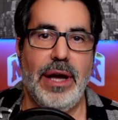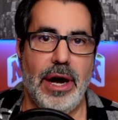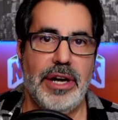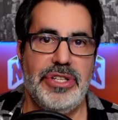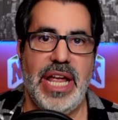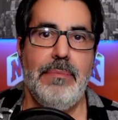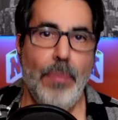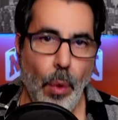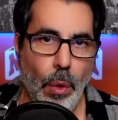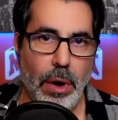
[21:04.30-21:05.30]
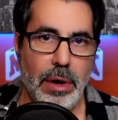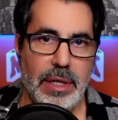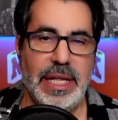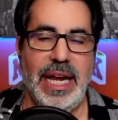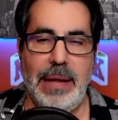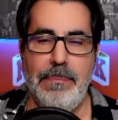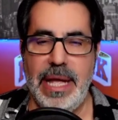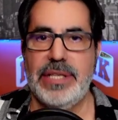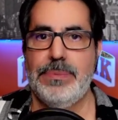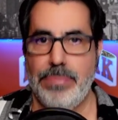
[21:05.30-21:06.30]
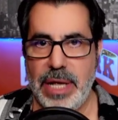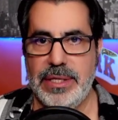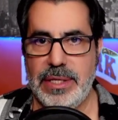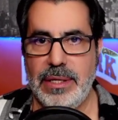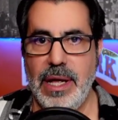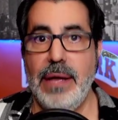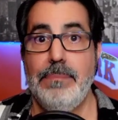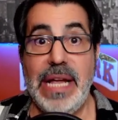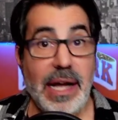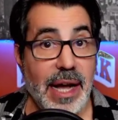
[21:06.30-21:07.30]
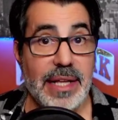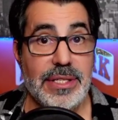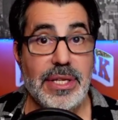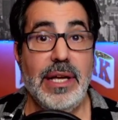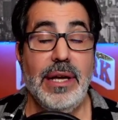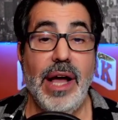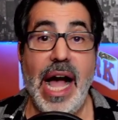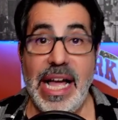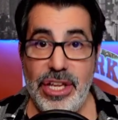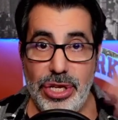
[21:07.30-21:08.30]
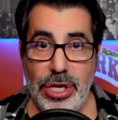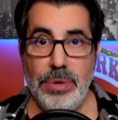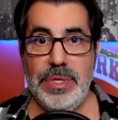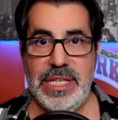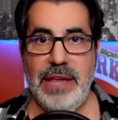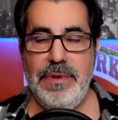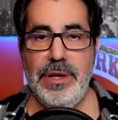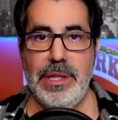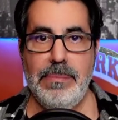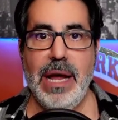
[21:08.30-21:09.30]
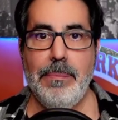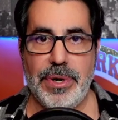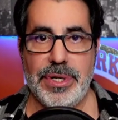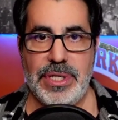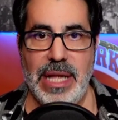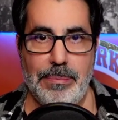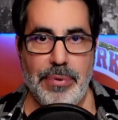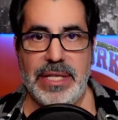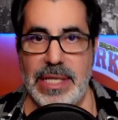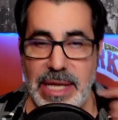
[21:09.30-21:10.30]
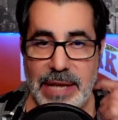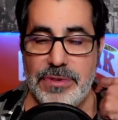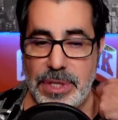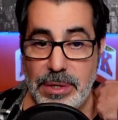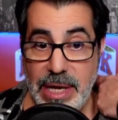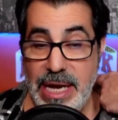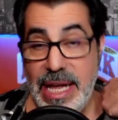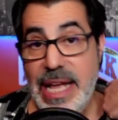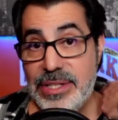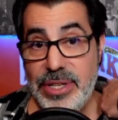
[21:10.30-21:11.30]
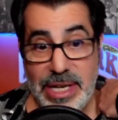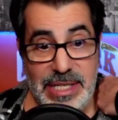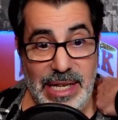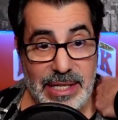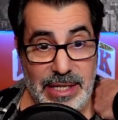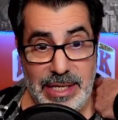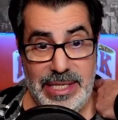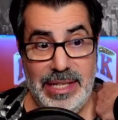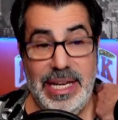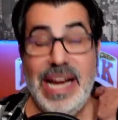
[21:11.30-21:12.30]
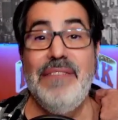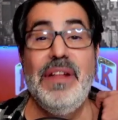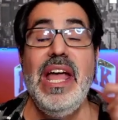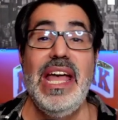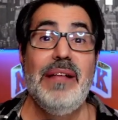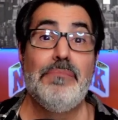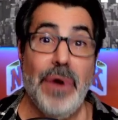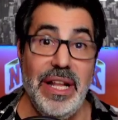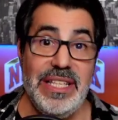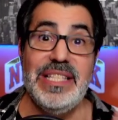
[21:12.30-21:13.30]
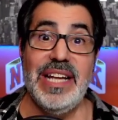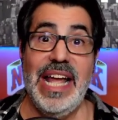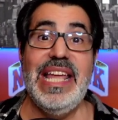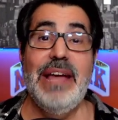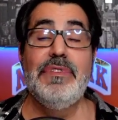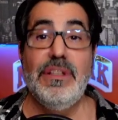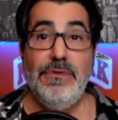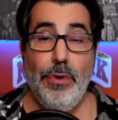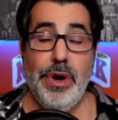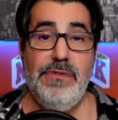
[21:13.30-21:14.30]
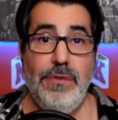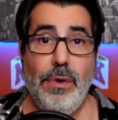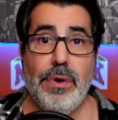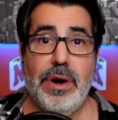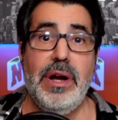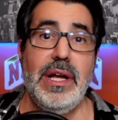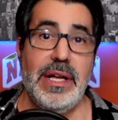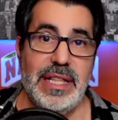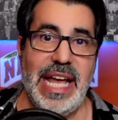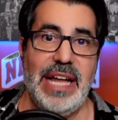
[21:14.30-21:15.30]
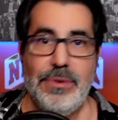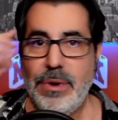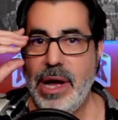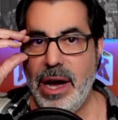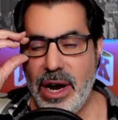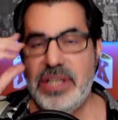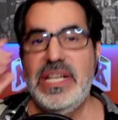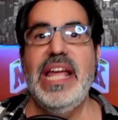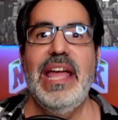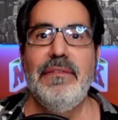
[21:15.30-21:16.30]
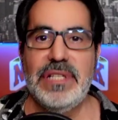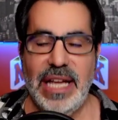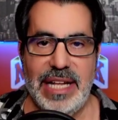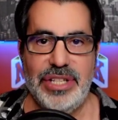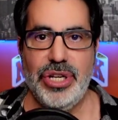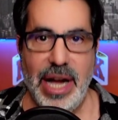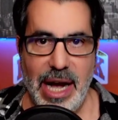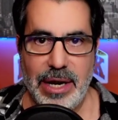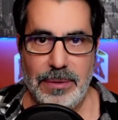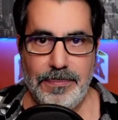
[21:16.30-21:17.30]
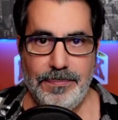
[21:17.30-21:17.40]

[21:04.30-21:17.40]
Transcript: RJ more than they miss Brunson. Because IQ is giving you the numbers that Brunson gives you. And he is. You can see it. You can see it tonight. Even Brunson tonight gave us the 44 that RJ gave us against Chicago.